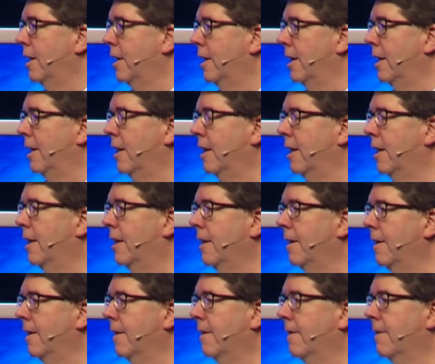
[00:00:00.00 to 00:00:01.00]

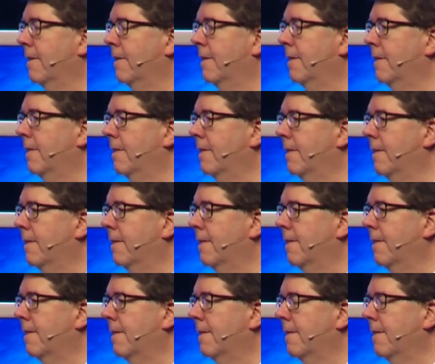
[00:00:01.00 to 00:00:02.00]

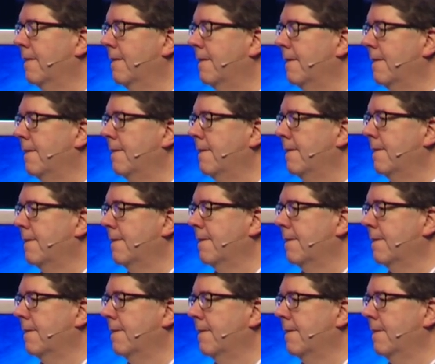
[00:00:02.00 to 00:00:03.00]

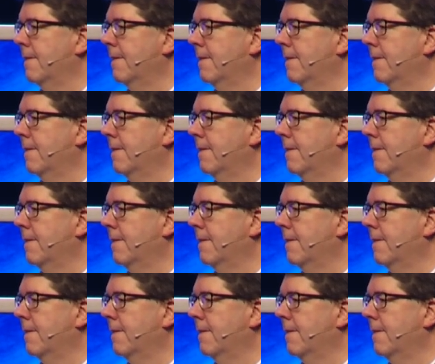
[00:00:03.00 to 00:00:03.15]
Nothing is said.